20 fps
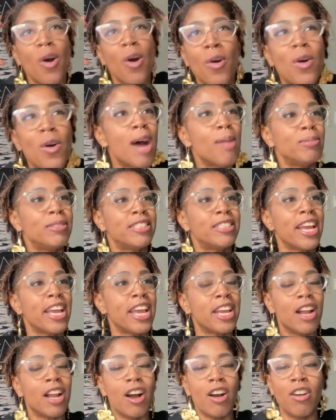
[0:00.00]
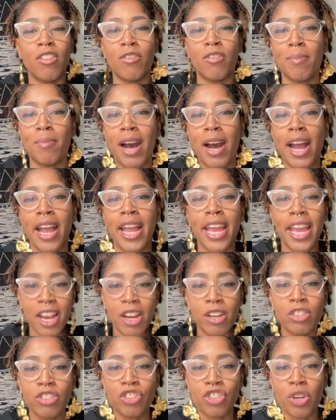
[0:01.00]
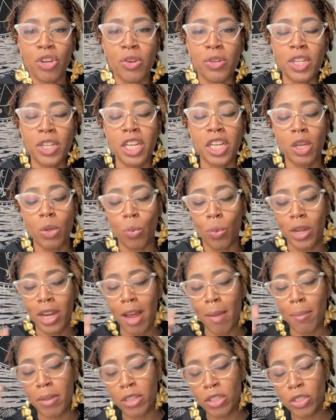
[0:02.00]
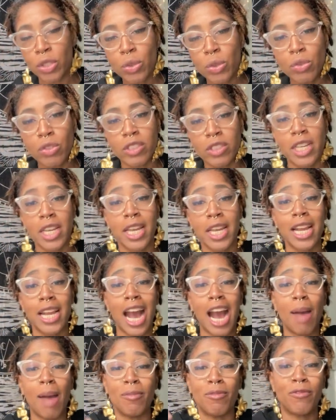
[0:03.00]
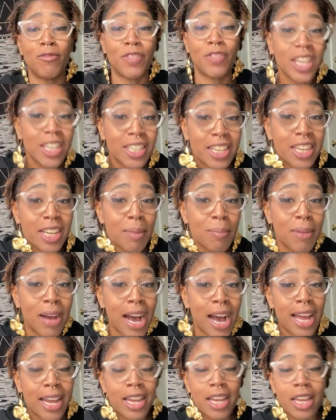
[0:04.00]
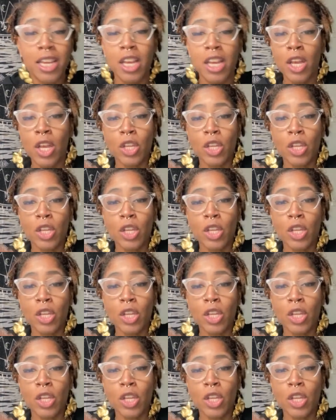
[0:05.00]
update of my hair journey, what I've been using, how I'm feeling about it,